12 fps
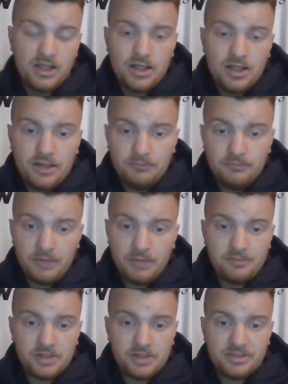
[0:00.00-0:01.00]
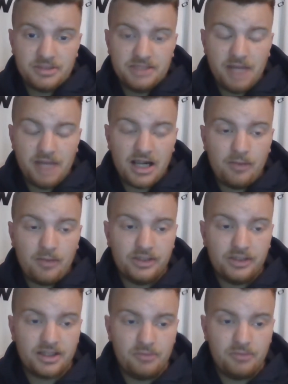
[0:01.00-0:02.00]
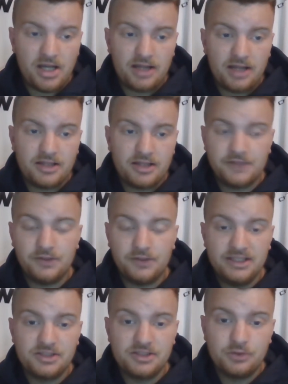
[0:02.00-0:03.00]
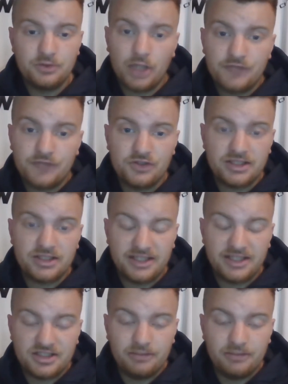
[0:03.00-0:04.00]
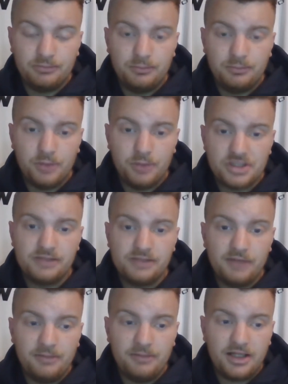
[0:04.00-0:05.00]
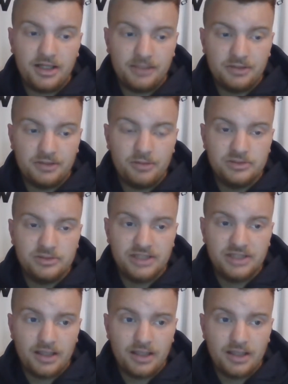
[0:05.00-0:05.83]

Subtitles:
Maybe play him as a backup when they come back. Because for these two transfers, I think it's going to push them right back up to the Premier League.